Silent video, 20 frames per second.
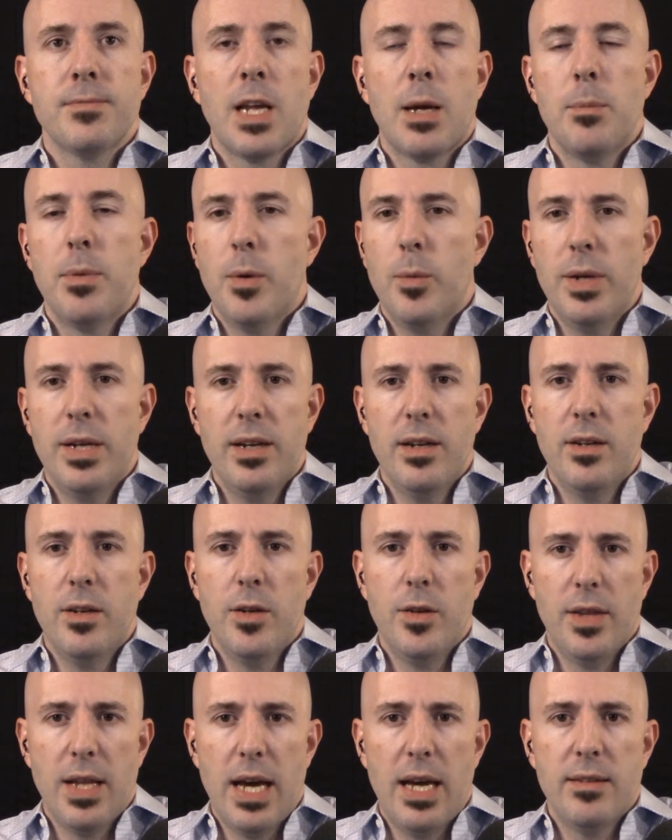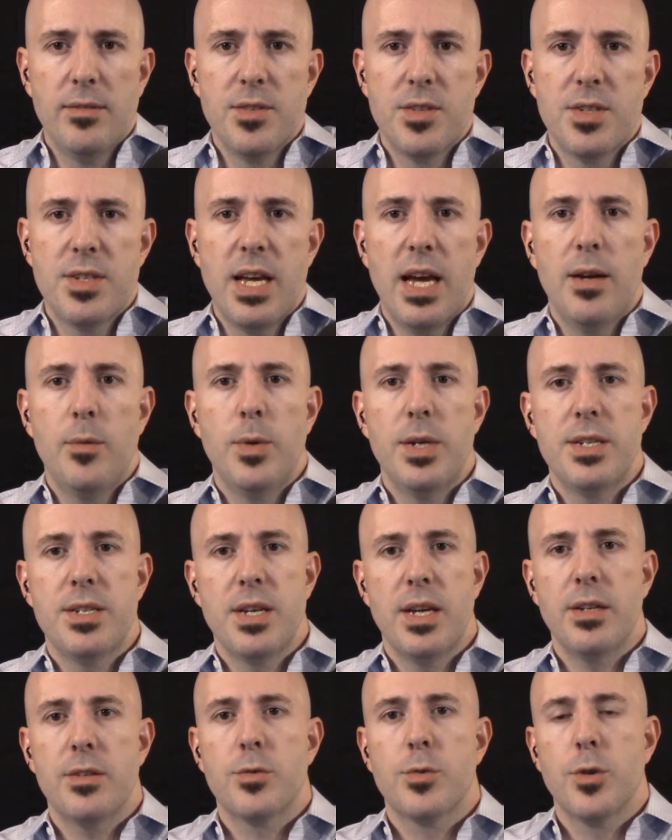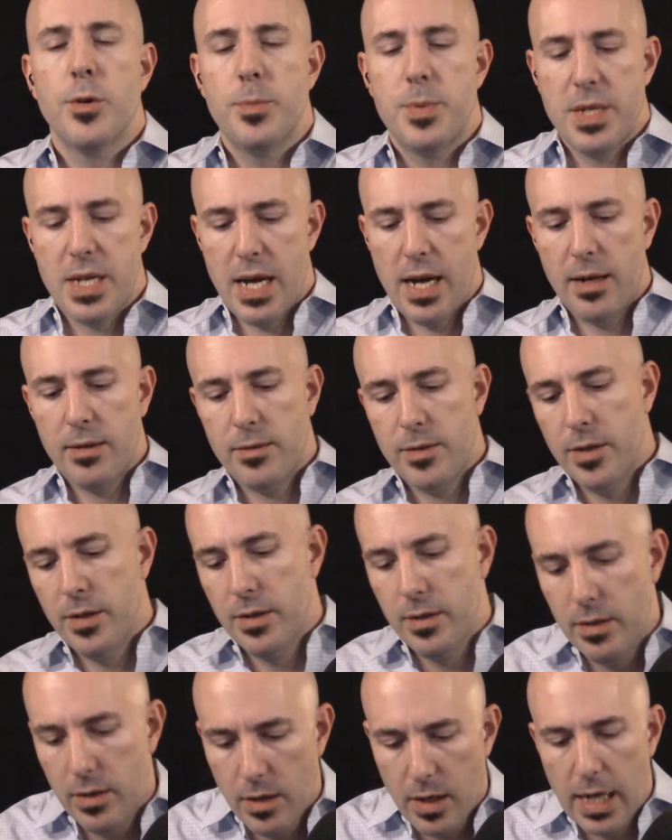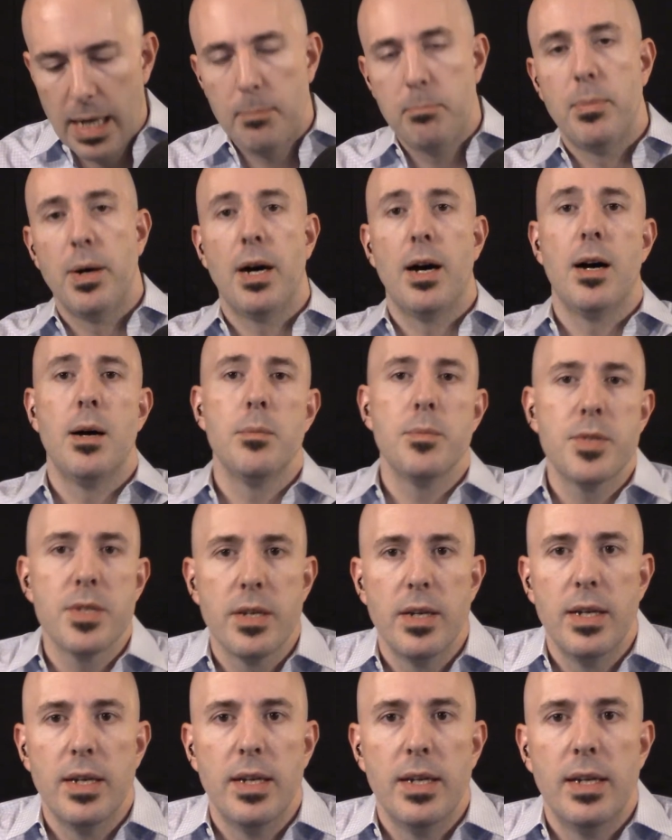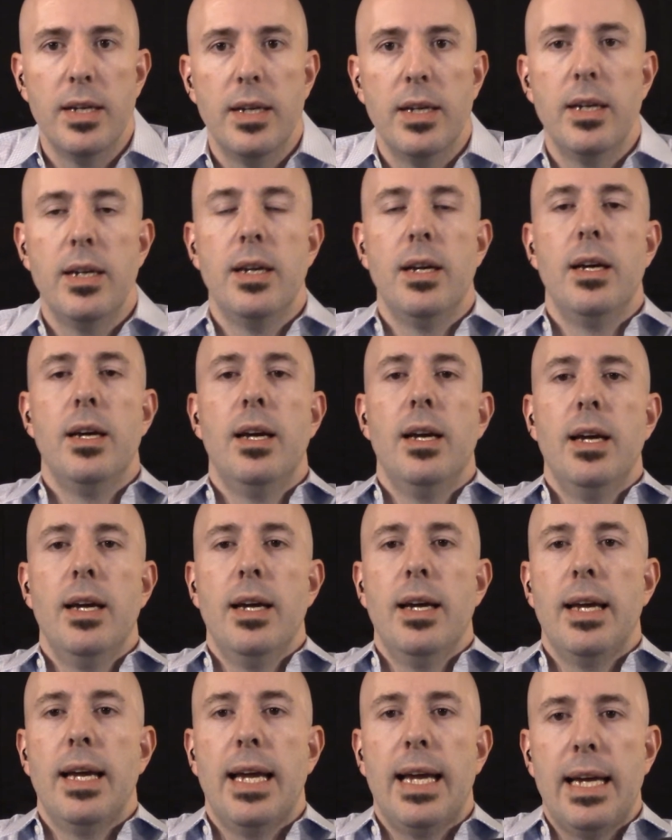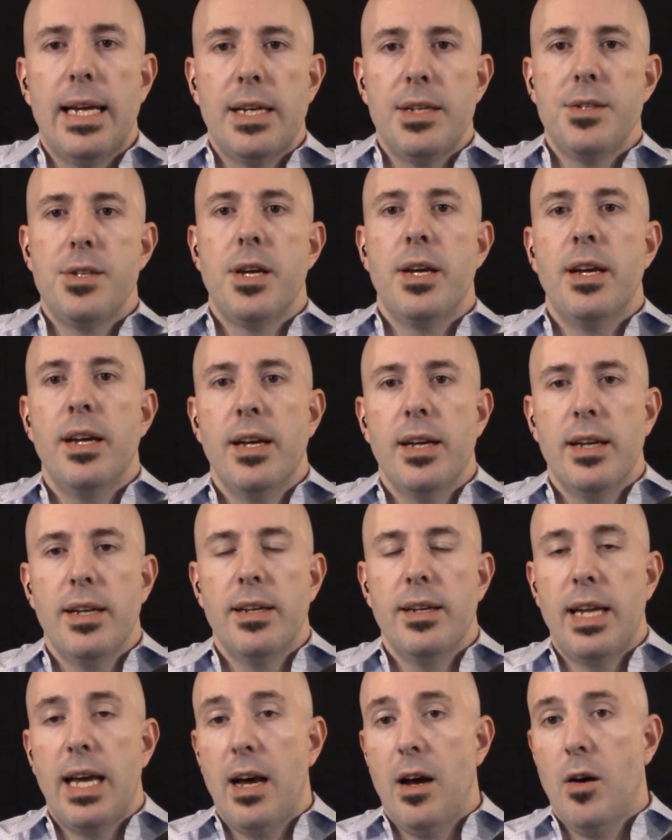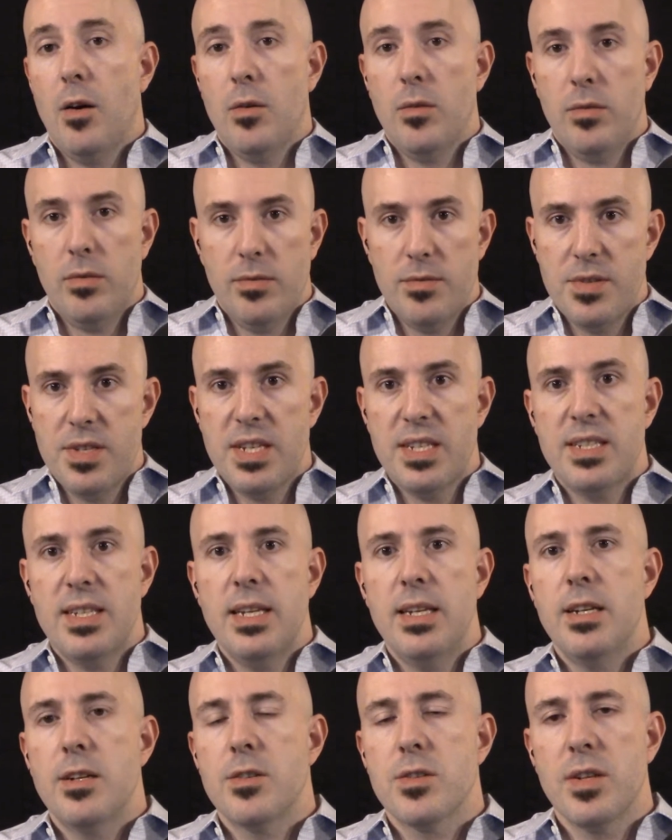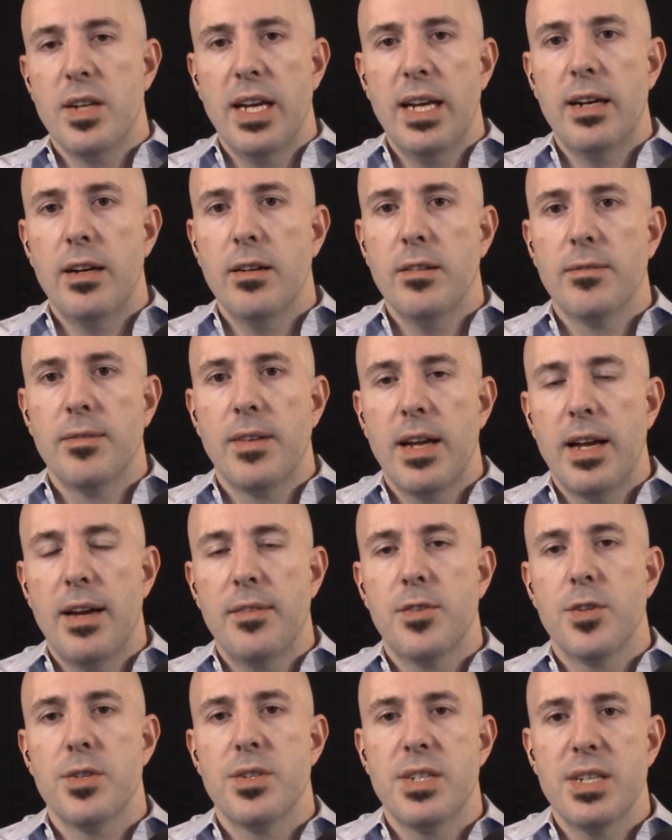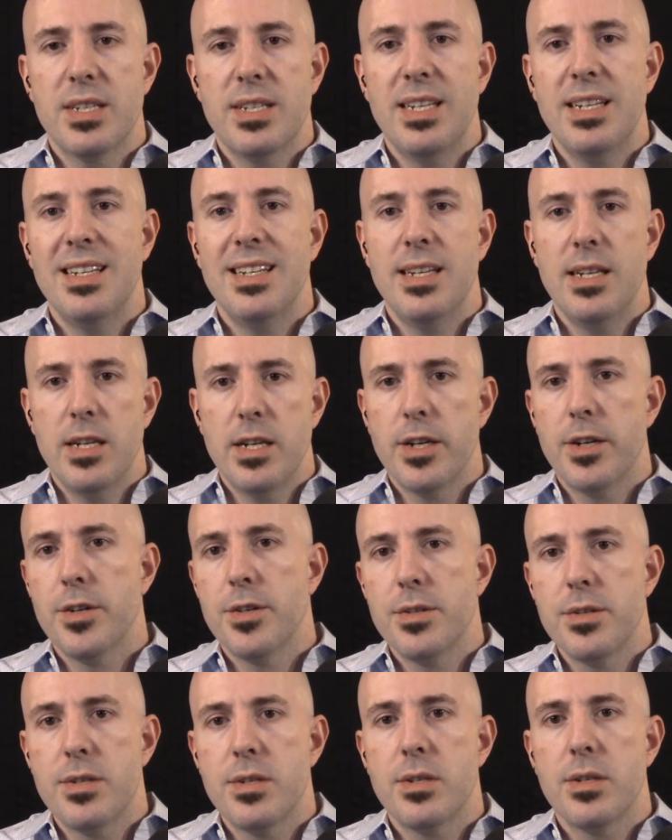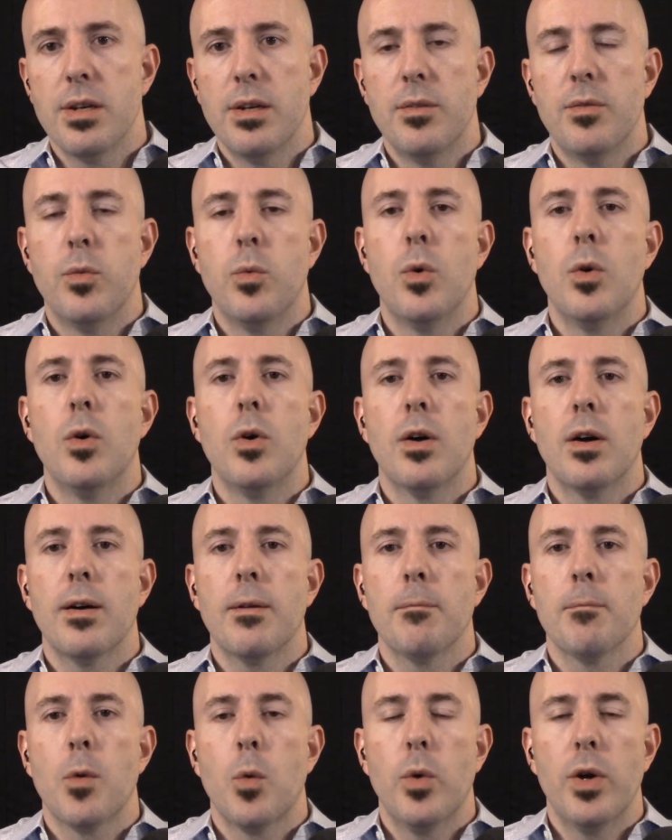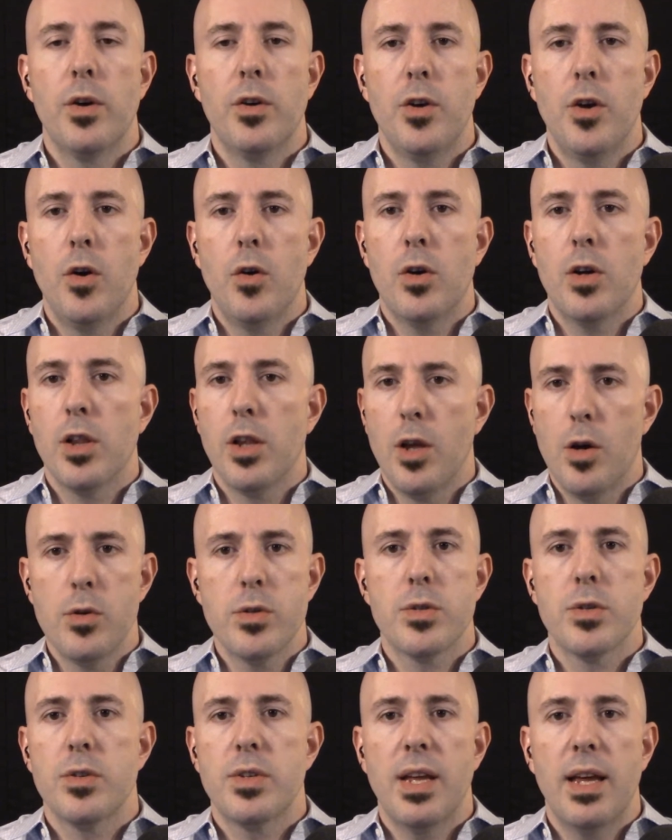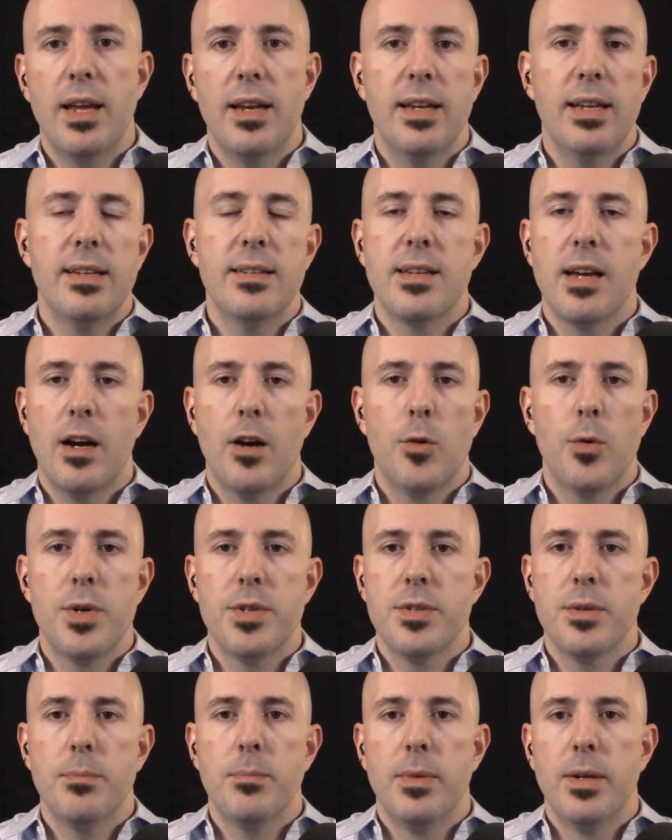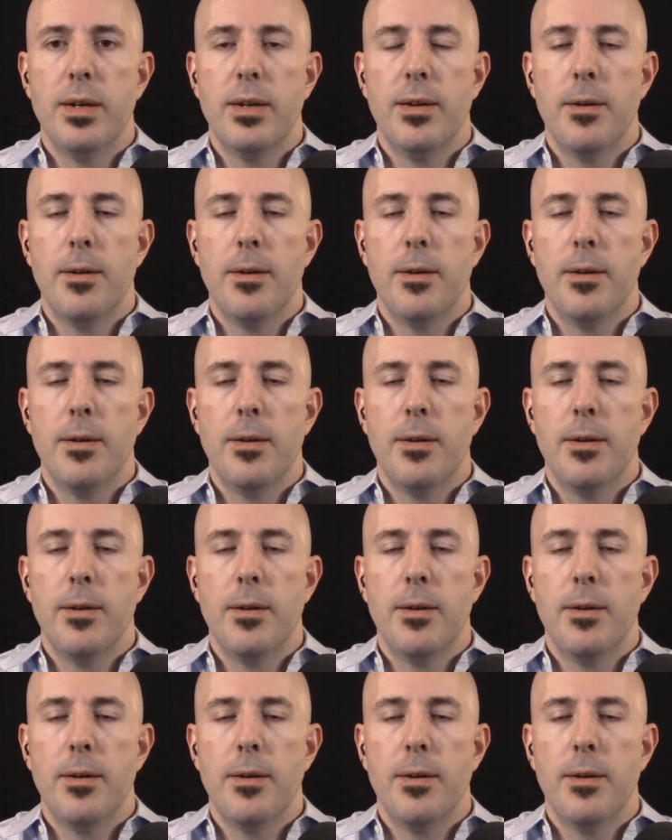But we didn't do that. Instead, we sent troops out to lob bombs. And now, 16 years later, after 16 years of war, we are no closer to ending terrorism